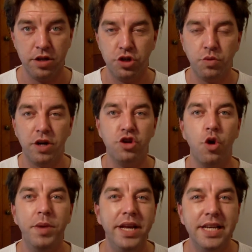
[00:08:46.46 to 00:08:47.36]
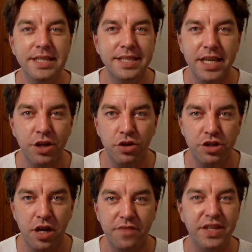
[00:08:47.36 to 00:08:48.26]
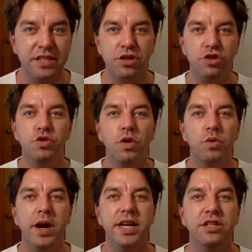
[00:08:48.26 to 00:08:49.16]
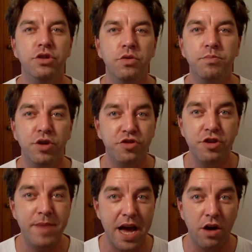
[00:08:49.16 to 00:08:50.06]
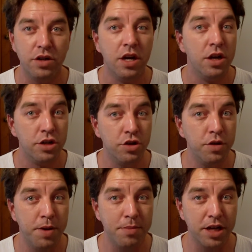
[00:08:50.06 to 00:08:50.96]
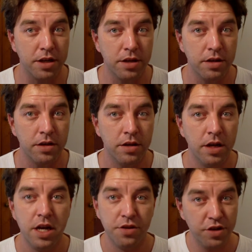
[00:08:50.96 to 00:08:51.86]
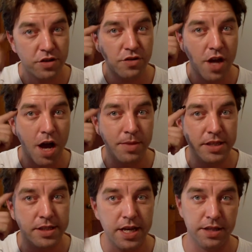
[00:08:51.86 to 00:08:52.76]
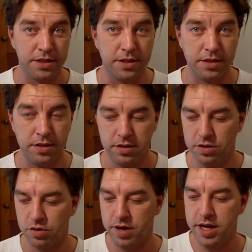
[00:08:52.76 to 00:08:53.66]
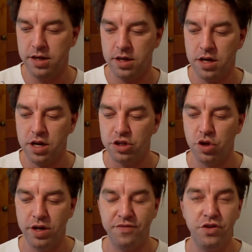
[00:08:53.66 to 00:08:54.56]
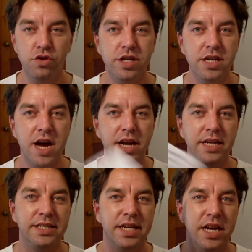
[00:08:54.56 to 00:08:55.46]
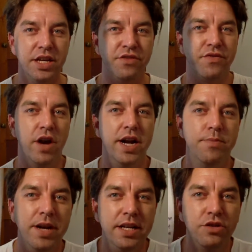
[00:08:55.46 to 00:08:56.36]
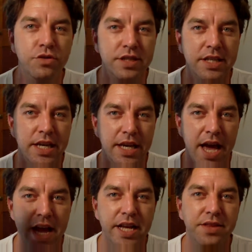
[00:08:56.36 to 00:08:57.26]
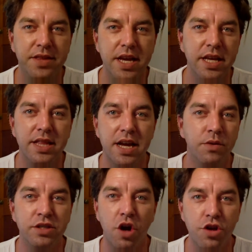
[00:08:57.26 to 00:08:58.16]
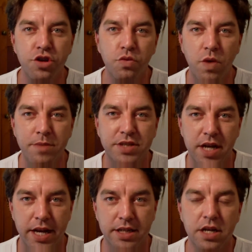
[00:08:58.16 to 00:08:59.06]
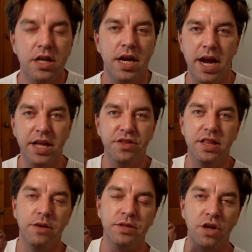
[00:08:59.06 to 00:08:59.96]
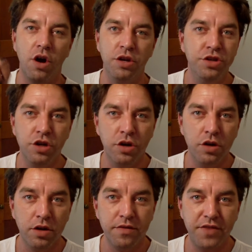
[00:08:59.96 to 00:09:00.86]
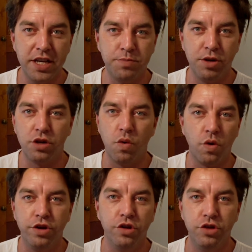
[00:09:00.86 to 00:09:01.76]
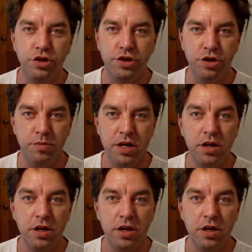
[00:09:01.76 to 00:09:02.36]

to where nobody can see your stuff until you are ready to put them out to the public. This is common sense, all right? So if you did not intend for anybody to see anything that was on your website, anything that was on your Facebook or your YouTube,